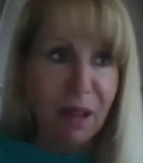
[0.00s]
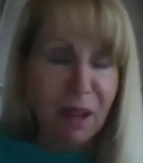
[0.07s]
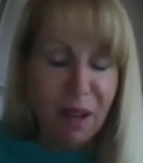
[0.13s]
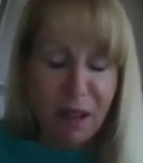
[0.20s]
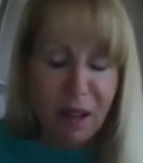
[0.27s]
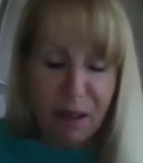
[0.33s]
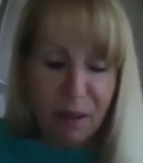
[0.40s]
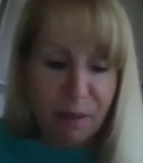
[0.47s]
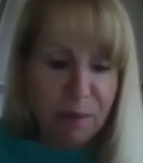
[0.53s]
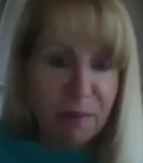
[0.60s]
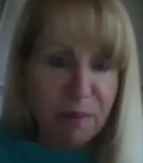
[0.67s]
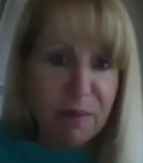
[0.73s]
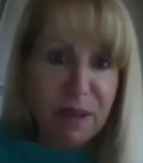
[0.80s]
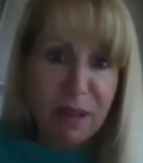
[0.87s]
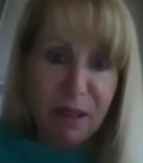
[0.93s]
um,
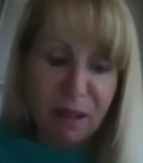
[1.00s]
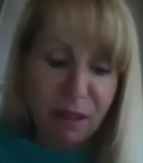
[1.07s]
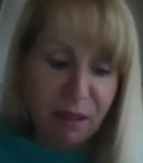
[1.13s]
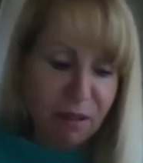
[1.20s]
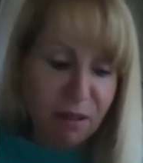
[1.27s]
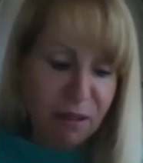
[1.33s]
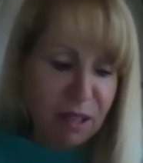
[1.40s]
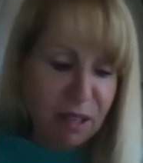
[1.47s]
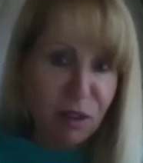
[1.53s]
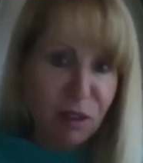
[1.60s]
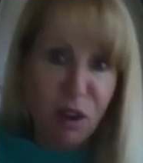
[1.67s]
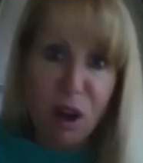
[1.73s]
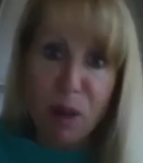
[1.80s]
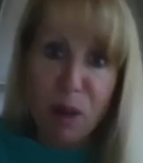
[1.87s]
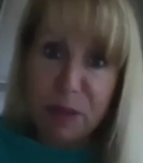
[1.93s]
uh, in
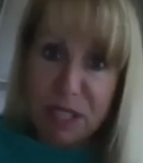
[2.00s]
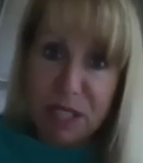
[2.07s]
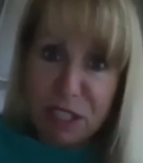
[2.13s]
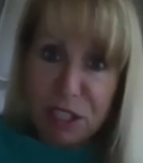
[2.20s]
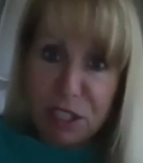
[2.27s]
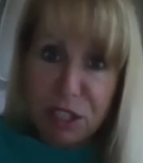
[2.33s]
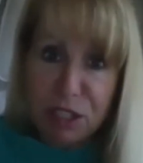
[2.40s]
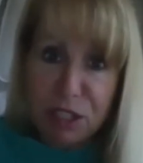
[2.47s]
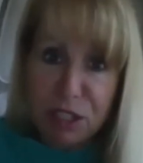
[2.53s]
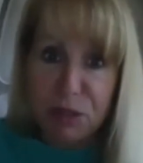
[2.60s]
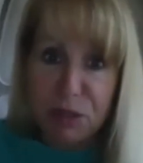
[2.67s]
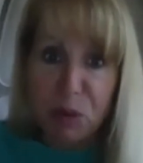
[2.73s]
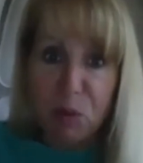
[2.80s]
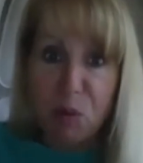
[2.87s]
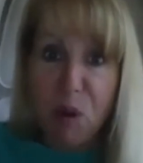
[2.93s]
competitions
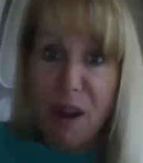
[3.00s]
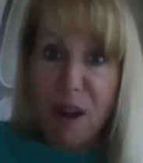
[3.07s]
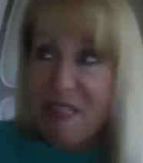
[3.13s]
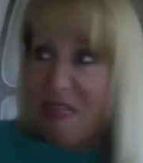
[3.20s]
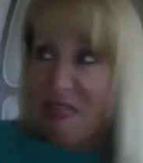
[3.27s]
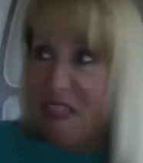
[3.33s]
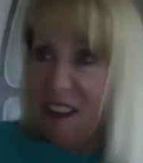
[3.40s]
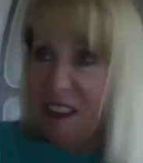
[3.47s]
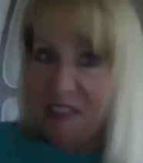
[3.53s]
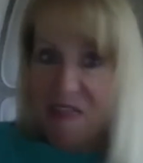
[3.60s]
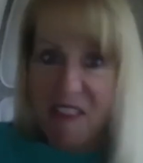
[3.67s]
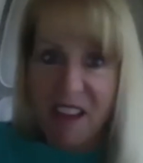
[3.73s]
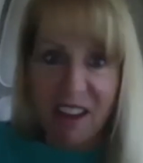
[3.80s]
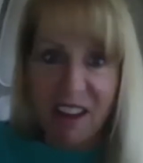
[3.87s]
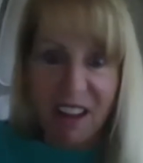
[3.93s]
or whatnot
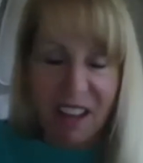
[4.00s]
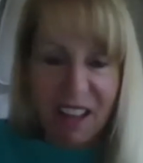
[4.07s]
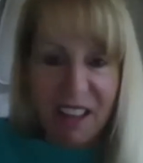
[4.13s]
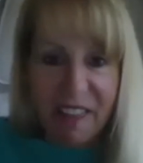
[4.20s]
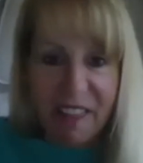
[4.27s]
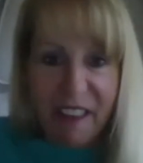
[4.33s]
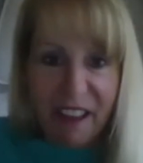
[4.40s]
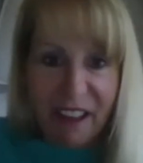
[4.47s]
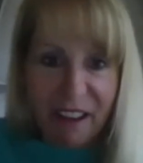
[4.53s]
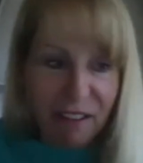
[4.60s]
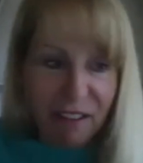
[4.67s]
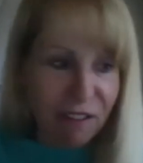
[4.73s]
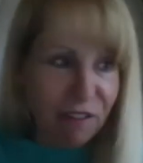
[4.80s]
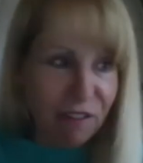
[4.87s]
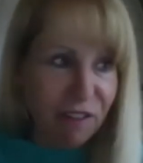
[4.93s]
that that
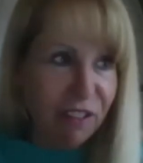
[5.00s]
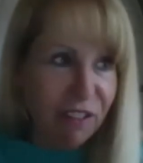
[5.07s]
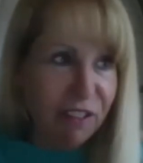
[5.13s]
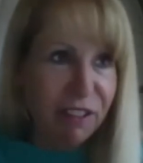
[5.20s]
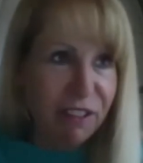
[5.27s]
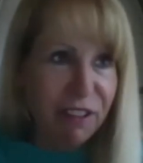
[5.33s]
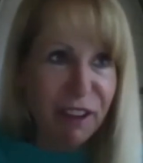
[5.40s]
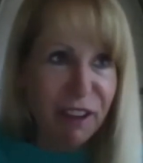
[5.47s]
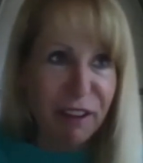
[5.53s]
that